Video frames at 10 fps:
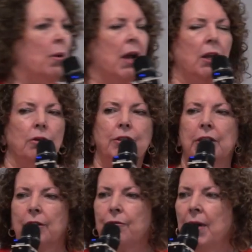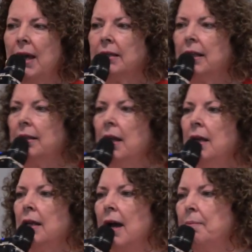when I looked at the fact that
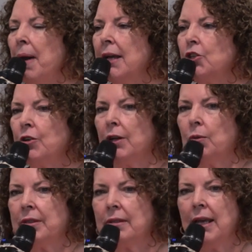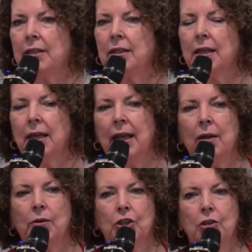Patrick would say to the king,
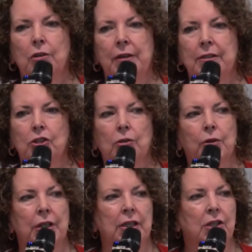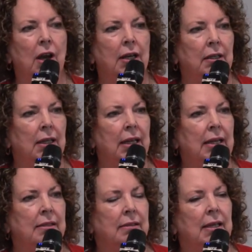when 2 of his children had died, and the
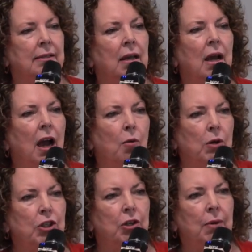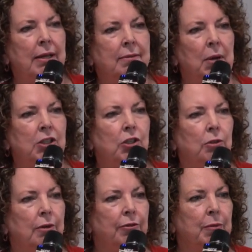king says, I want you to raise my
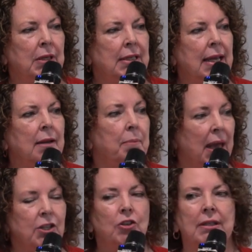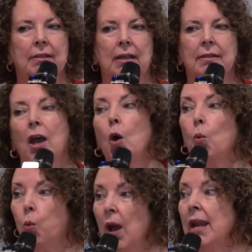children from the dead. And Patrick says,
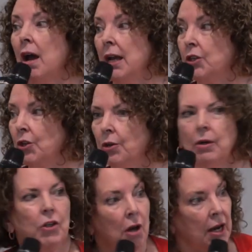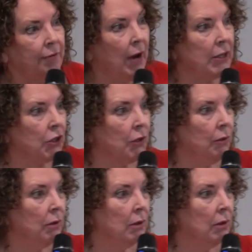when I do, not if I do,